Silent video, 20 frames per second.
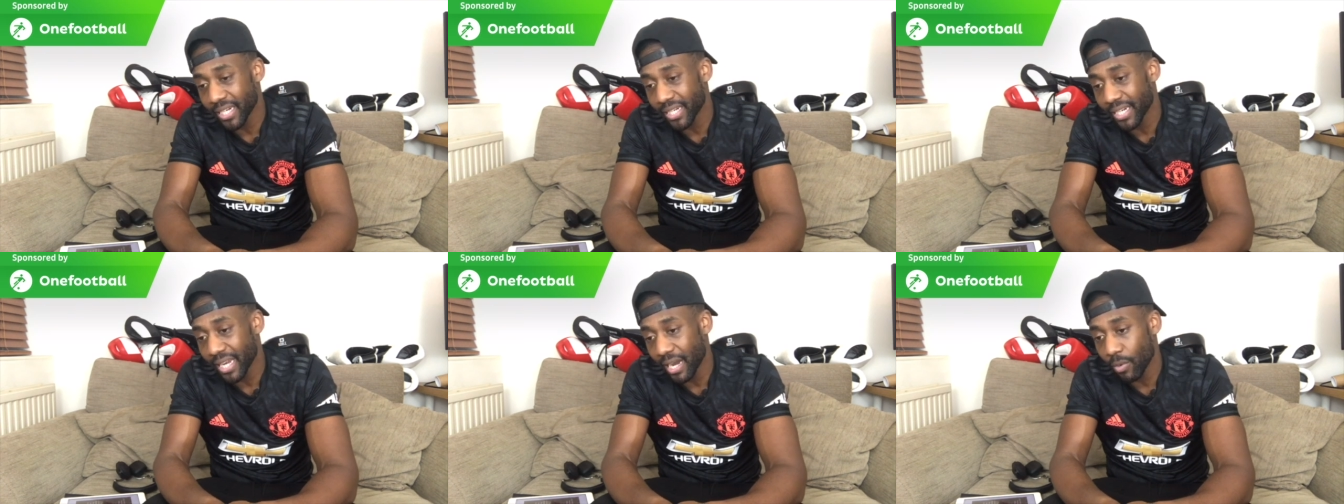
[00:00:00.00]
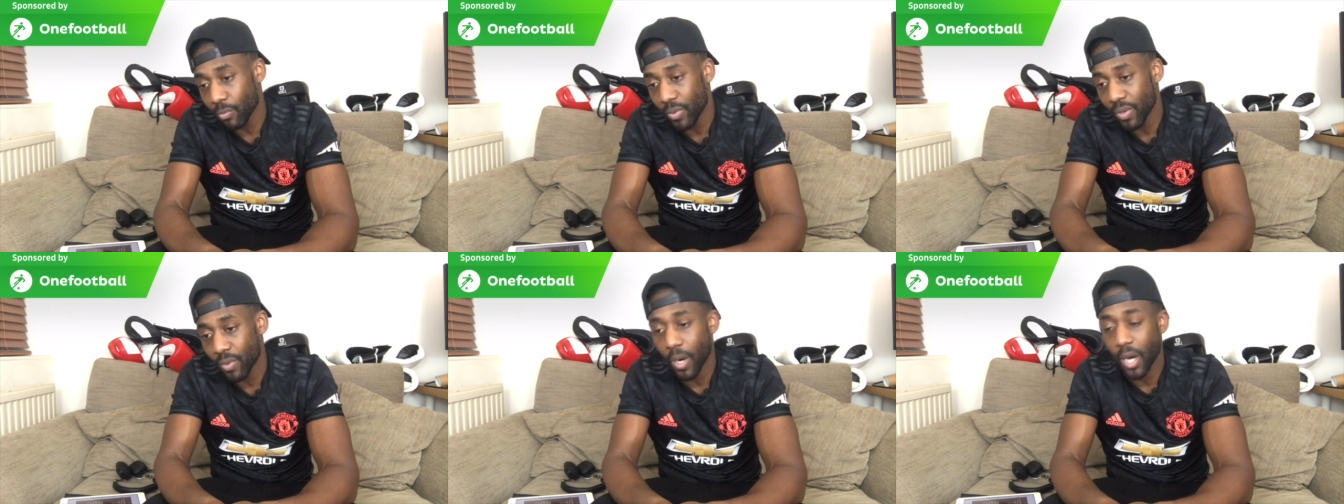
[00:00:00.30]
that
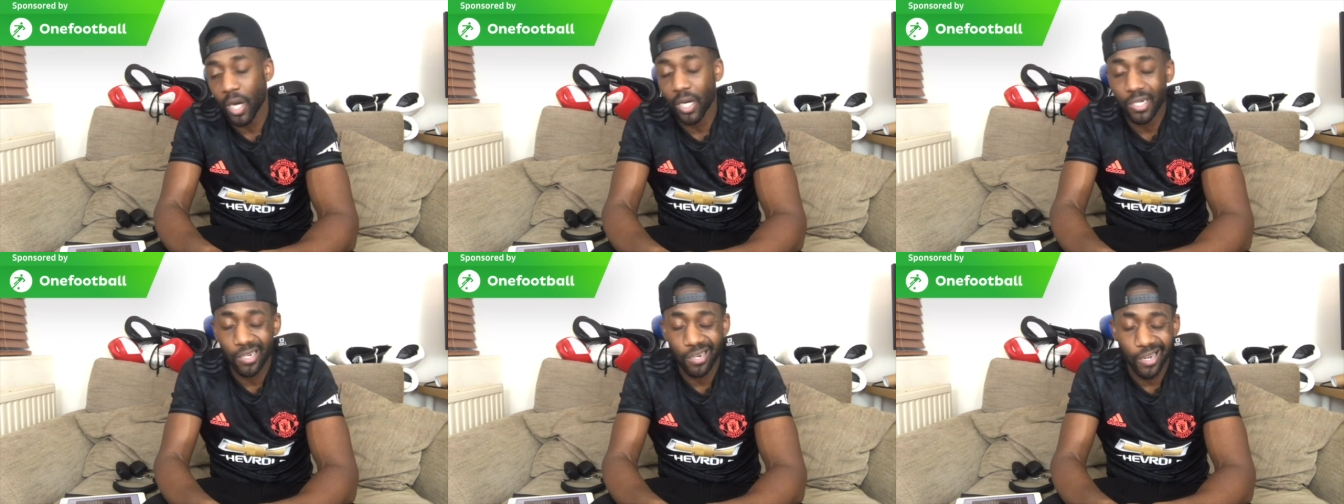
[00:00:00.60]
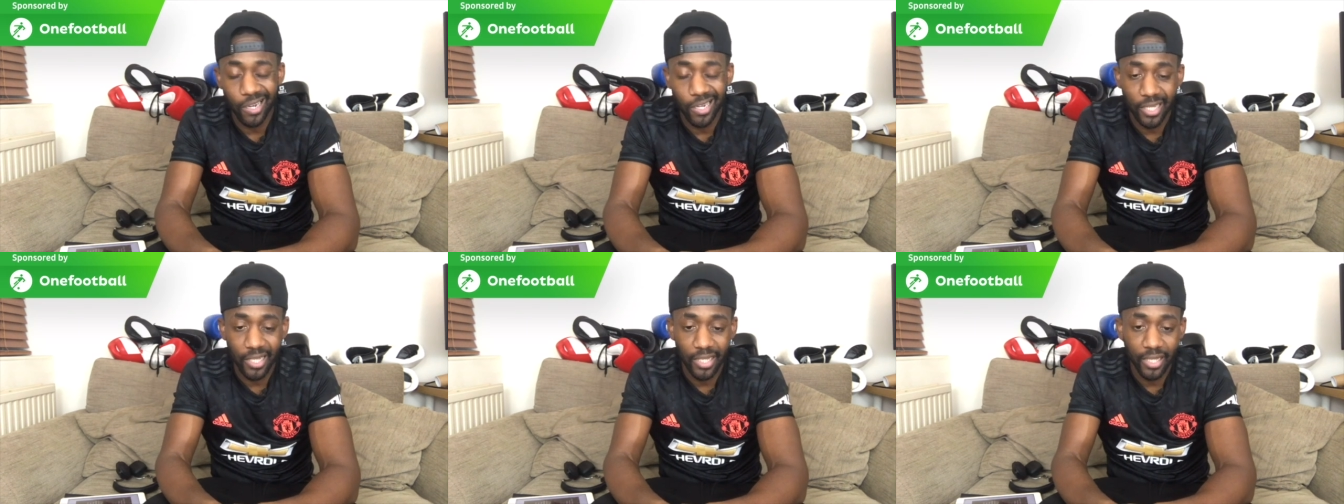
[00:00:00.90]
we were
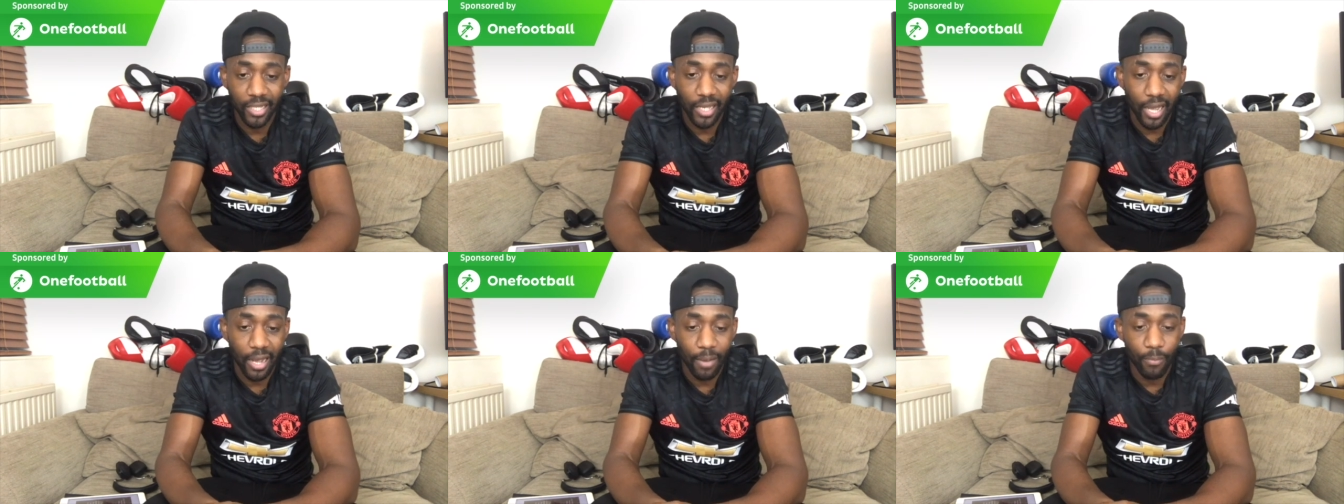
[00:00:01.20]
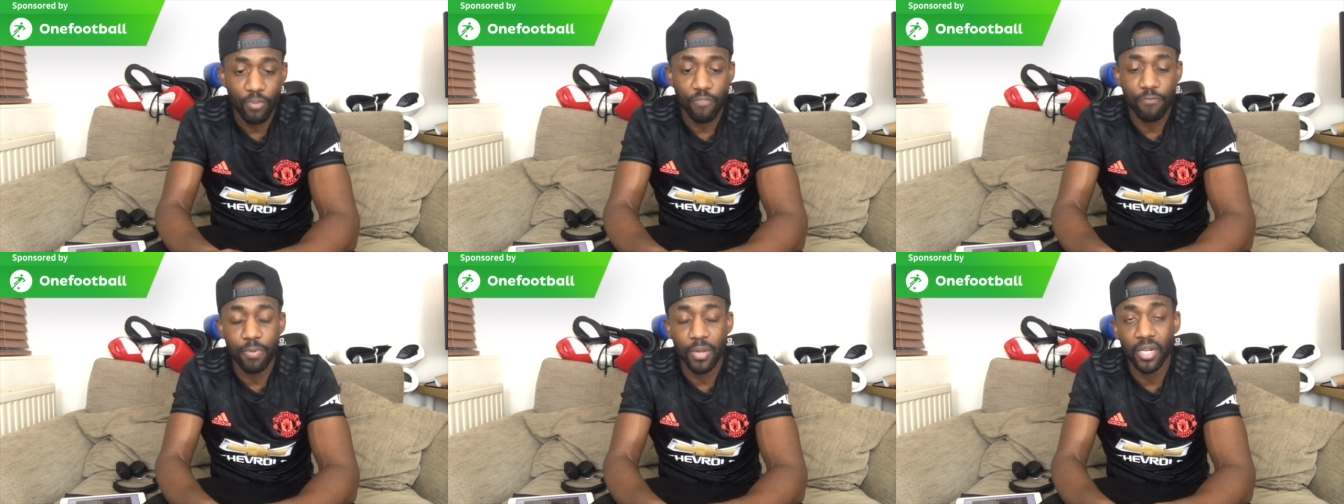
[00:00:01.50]
unlucky and
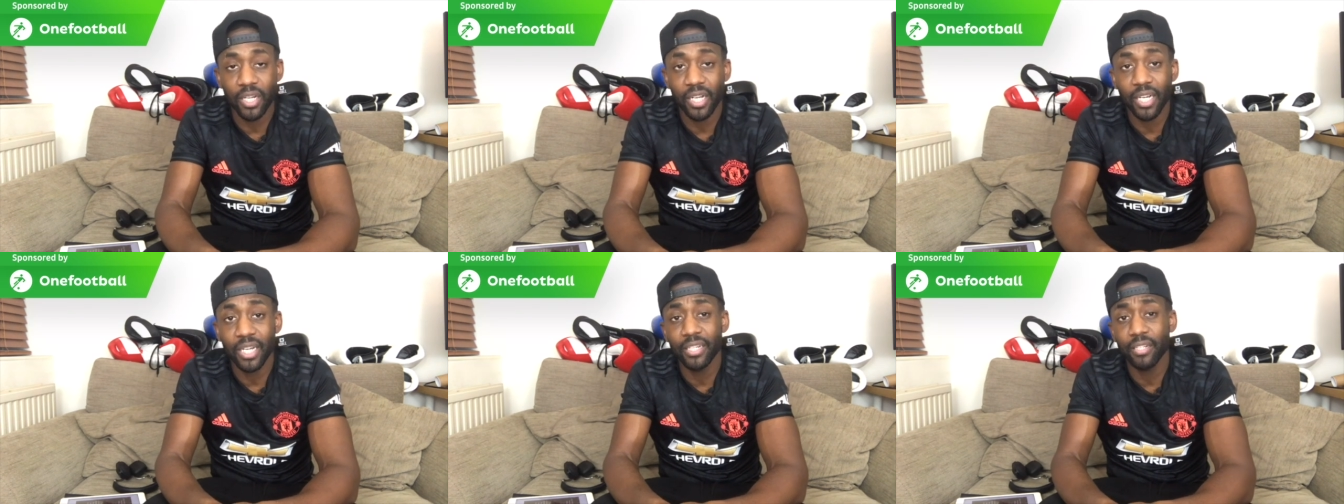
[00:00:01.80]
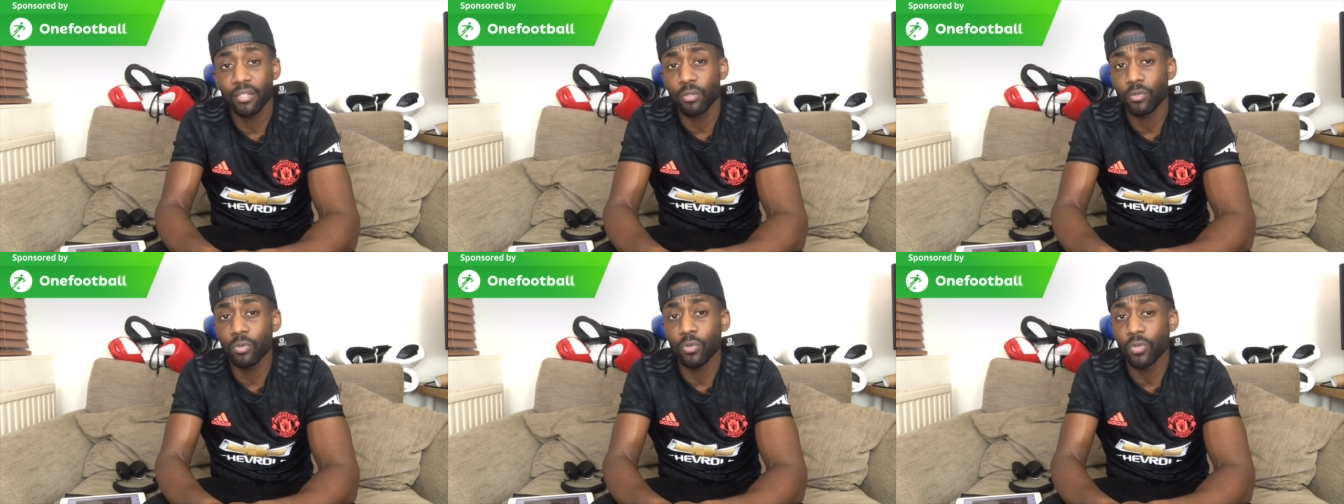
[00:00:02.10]
we've been
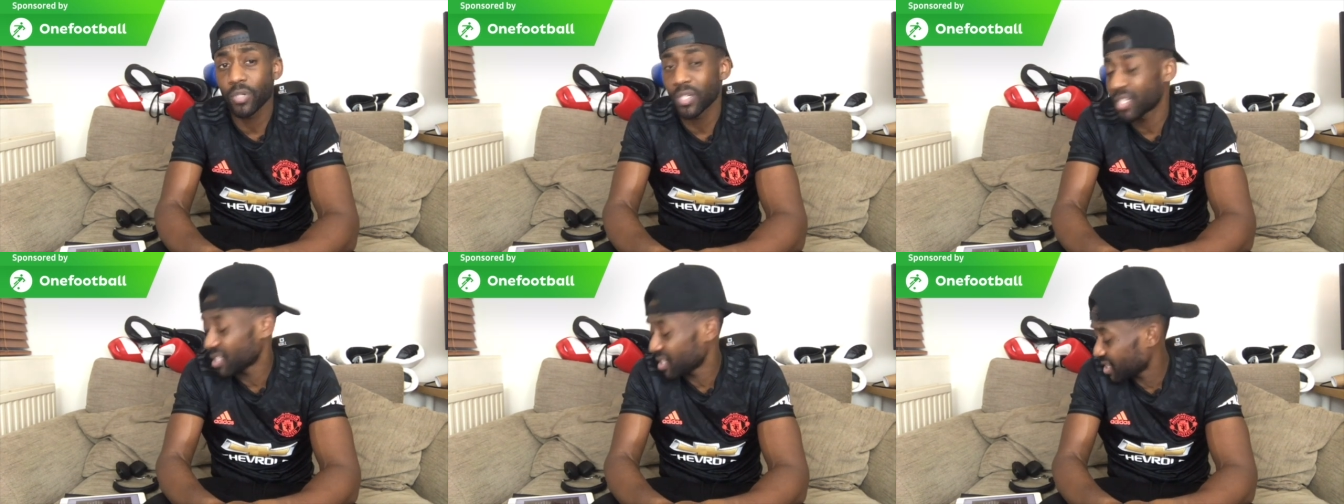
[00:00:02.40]
clinical and this,